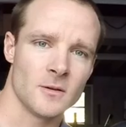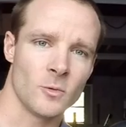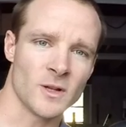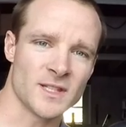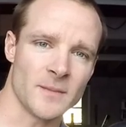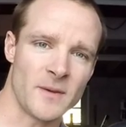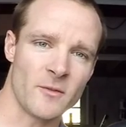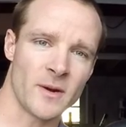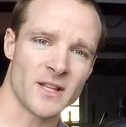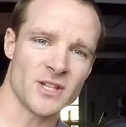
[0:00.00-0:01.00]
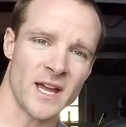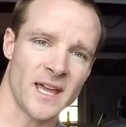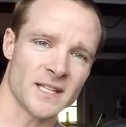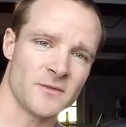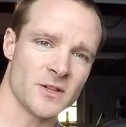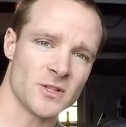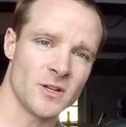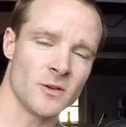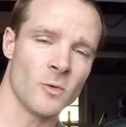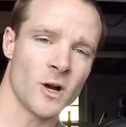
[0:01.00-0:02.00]
What's up, everybody? Chatt Cats Fishing
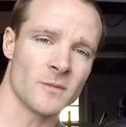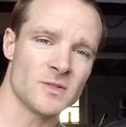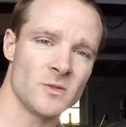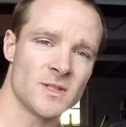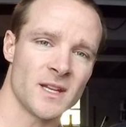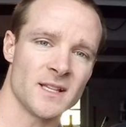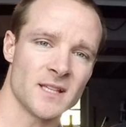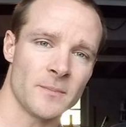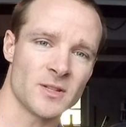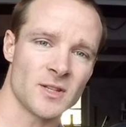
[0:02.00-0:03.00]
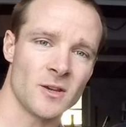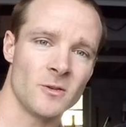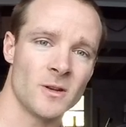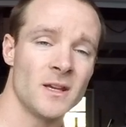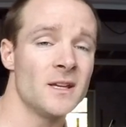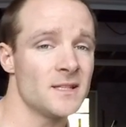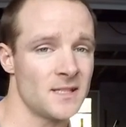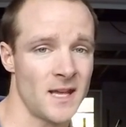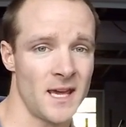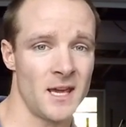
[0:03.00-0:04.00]
here. Welcome to today's episode.
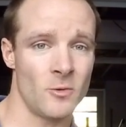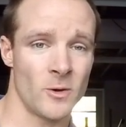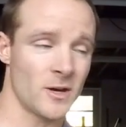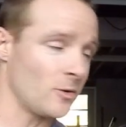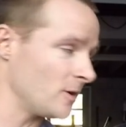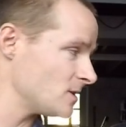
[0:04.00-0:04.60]
Today, we're going